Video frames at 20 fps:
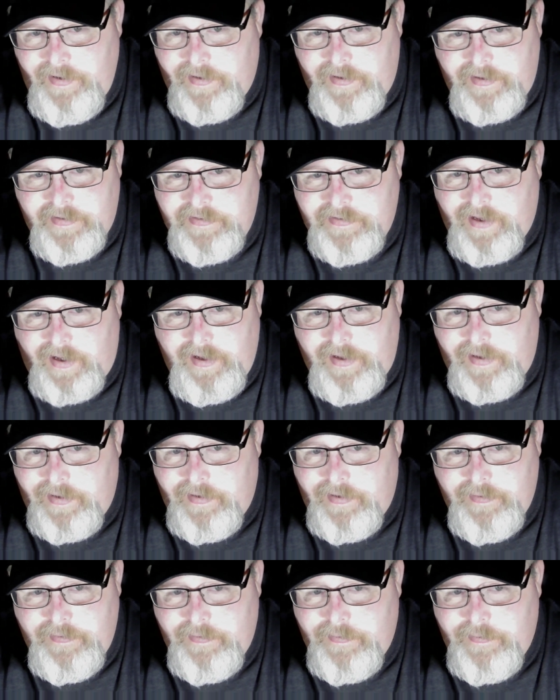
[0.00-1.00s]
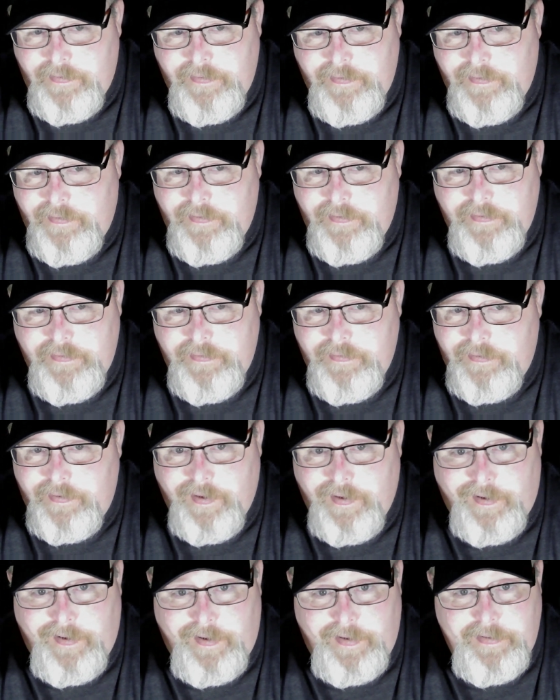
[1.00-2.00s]
as I
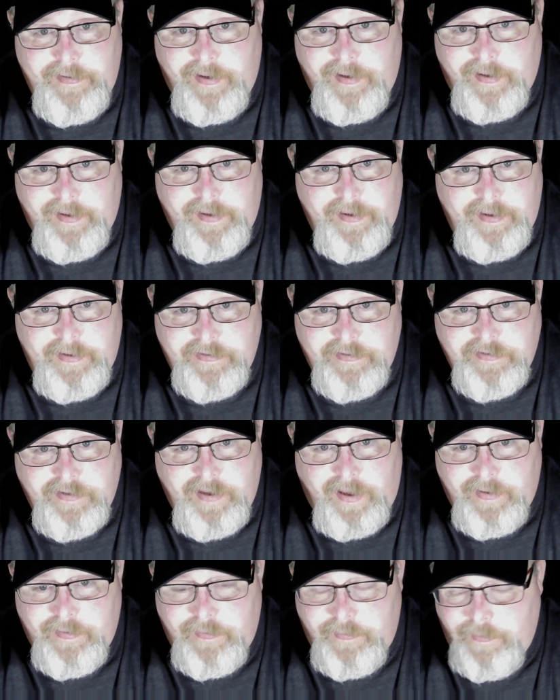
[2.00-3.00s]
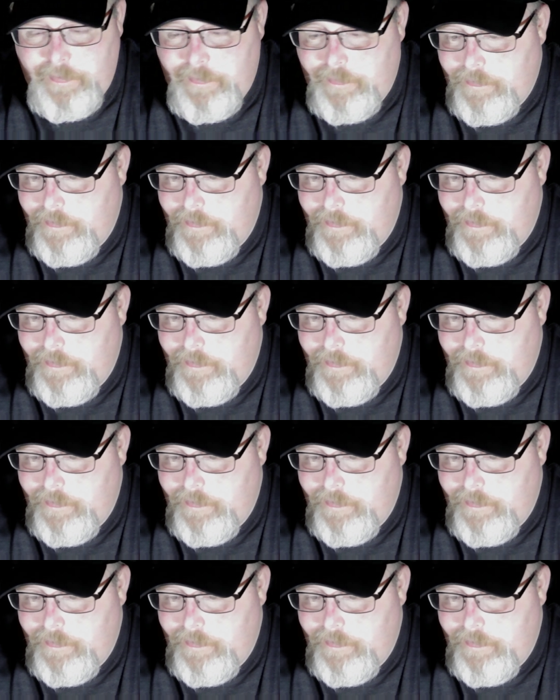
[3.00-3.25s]
thought, I guess. I don't know.